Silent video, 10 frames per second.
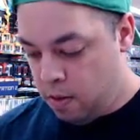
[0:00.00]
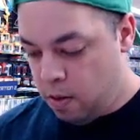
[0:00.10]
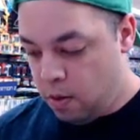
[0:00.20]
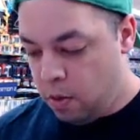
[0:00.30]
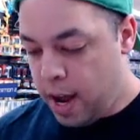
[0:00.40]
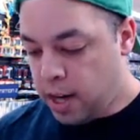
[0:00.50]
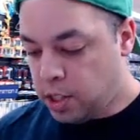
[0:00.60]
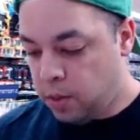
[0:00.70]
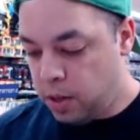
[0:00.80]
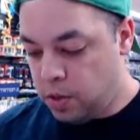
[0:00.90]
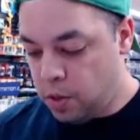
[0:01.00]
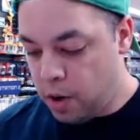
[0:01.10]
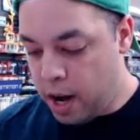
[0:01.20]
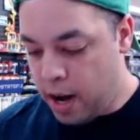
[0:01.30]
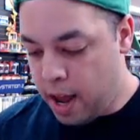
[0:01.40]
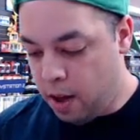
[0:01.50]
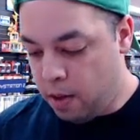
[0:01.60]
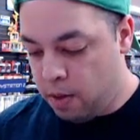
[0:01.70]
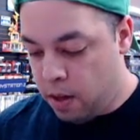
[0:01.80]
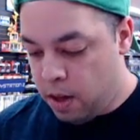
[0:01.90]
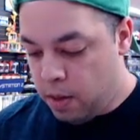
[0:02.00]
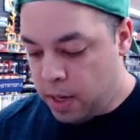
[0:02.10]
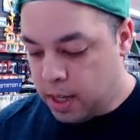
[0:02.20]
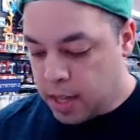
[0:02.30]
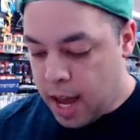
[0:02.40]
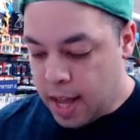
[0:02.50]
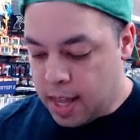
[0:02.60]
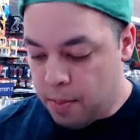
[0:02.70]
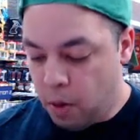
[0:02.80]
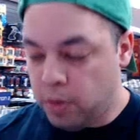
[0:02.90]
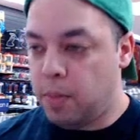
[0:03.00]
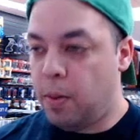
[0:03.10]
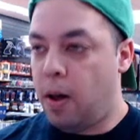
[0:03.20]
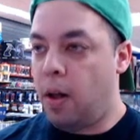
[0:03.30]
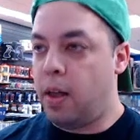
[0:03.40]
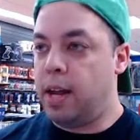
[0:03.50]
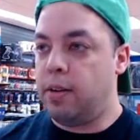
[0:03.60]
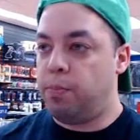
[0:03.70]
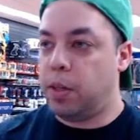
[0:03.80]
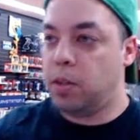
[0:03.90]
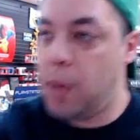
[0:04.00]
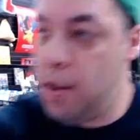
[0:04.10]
What I actually want to do right now, because I had that multi-ball, it built my